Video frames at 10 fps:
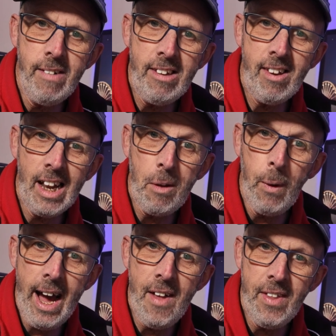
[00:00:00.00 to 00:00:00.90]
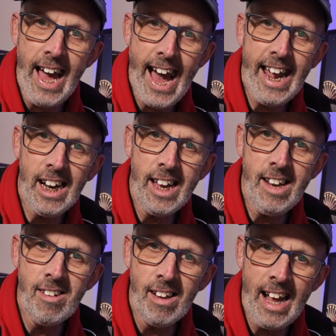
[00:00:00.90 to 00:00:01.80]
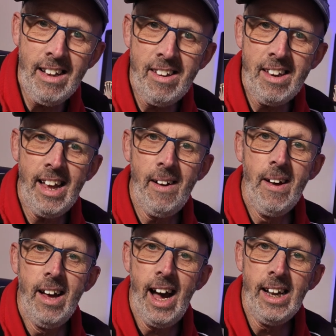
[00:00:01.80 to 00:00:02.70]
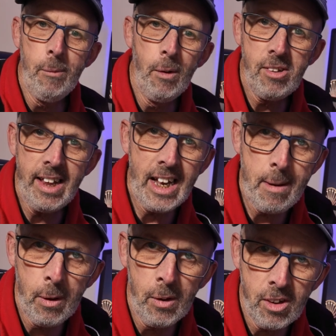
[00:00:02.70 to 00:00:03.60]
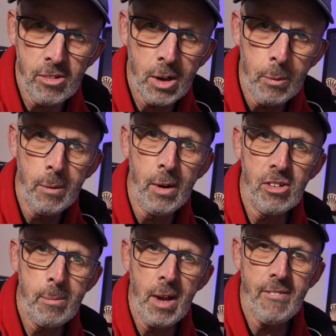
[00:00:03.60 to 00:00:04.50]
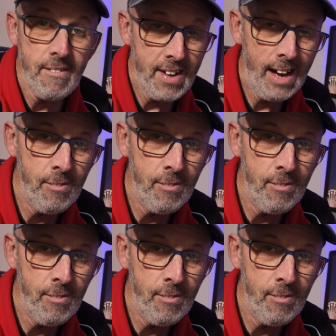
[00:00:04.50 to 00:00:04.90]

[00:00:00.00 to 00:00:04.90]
recently, where the aliens landed. And I won't tell you anymore, because you want to watch the movie. If you